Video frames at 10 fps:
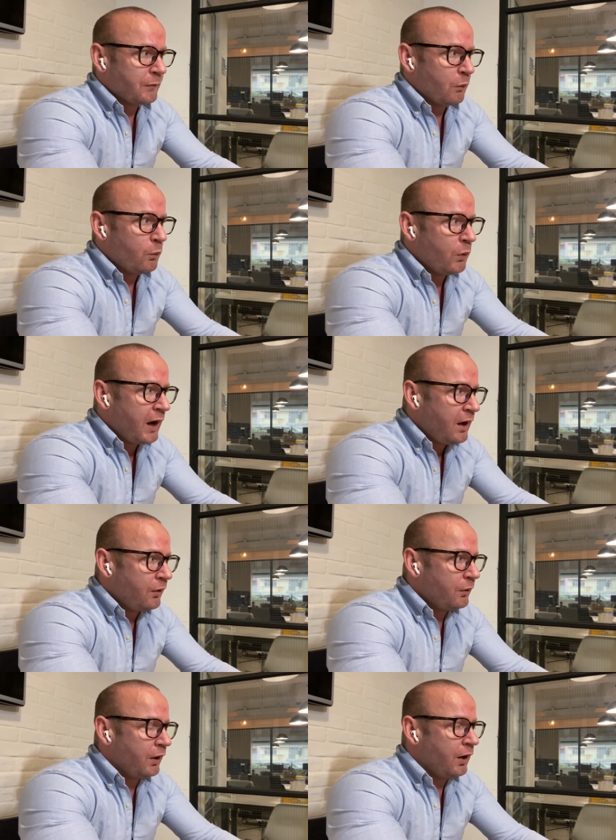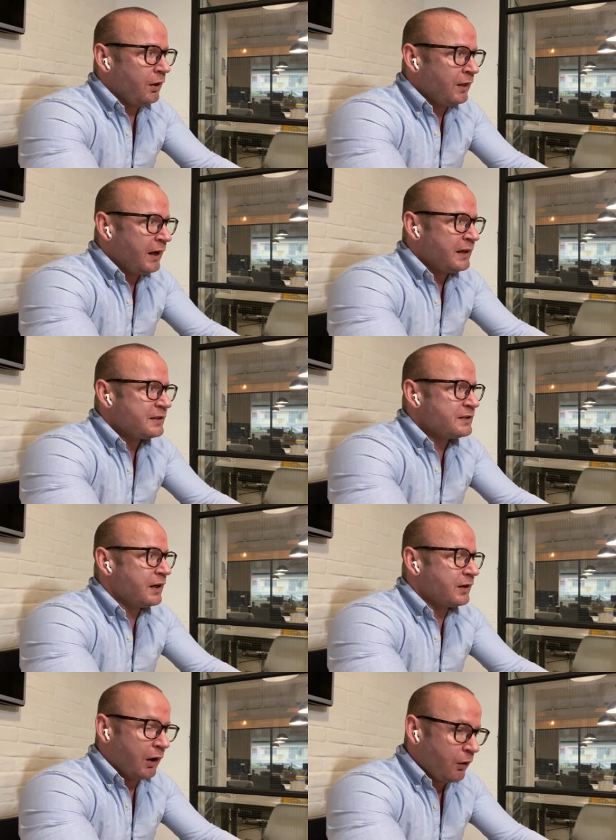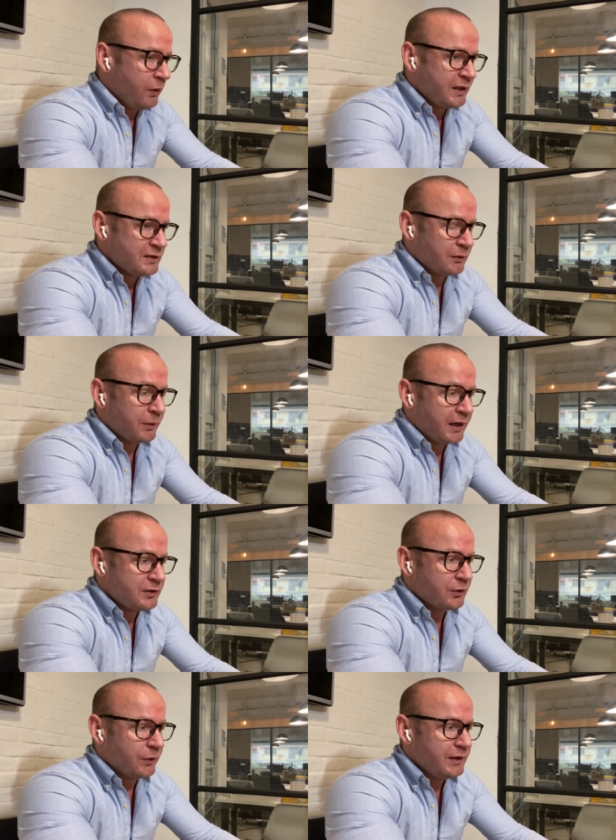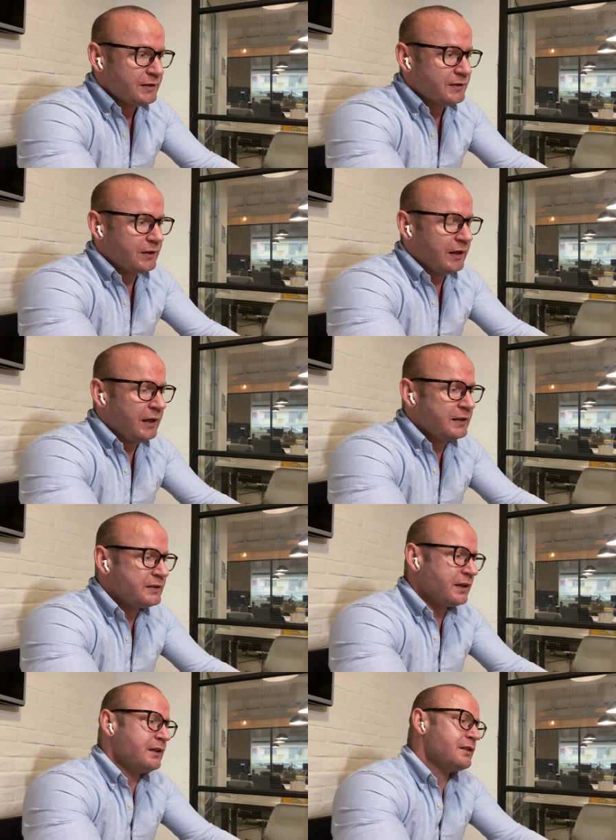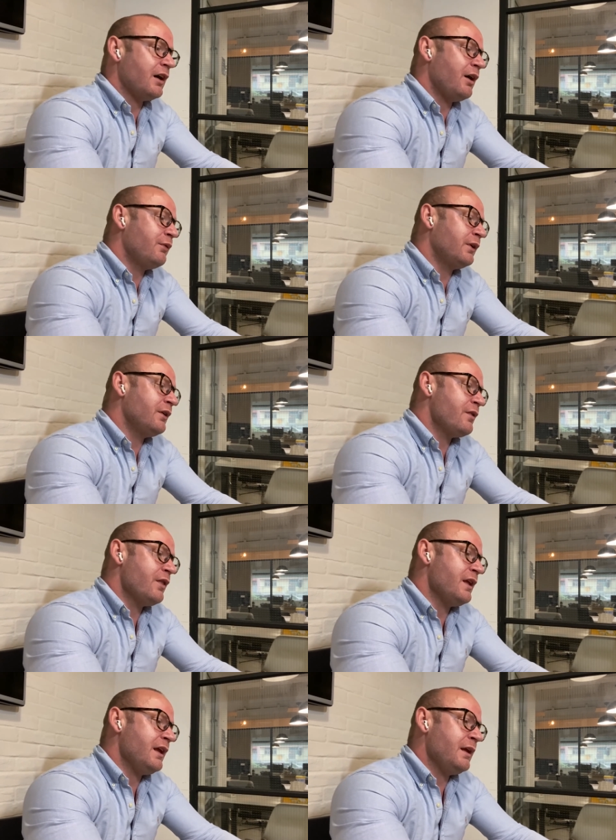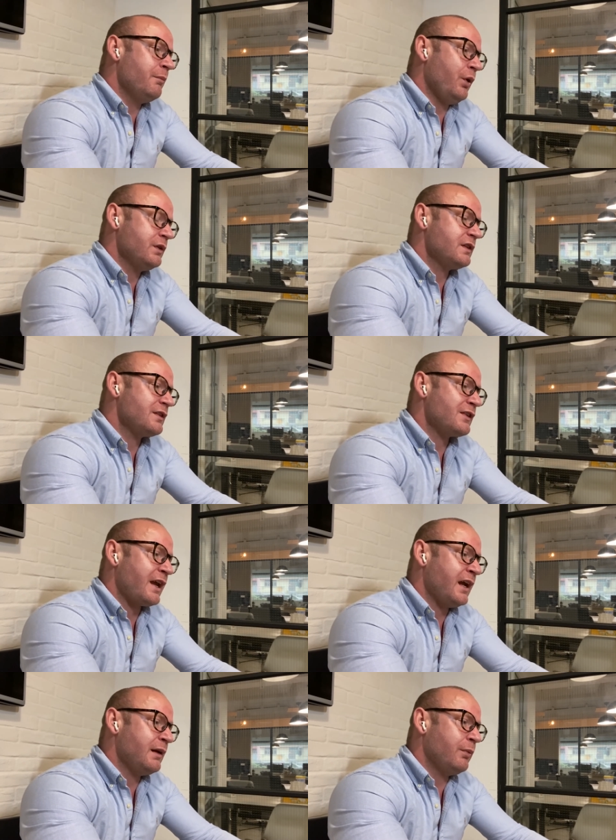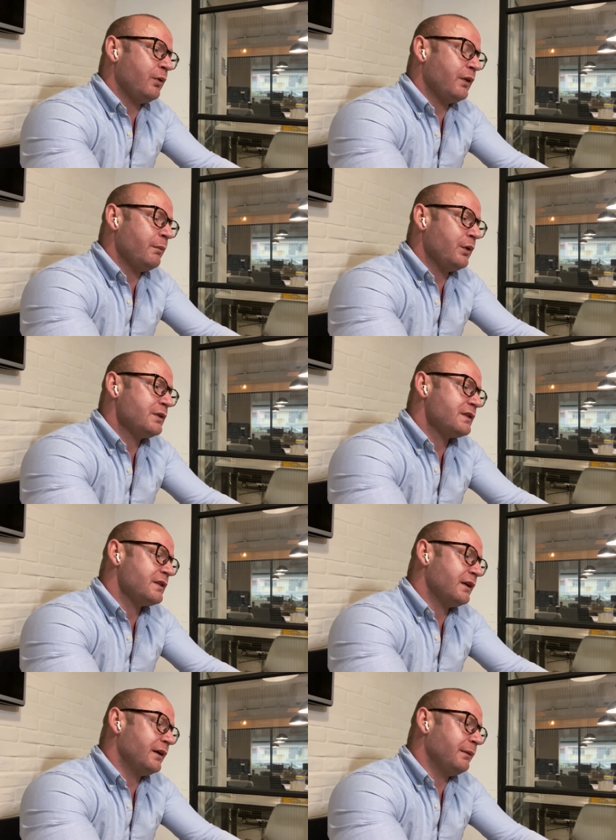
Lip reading: While online is not always the right choice, it does offer the most scalable, the most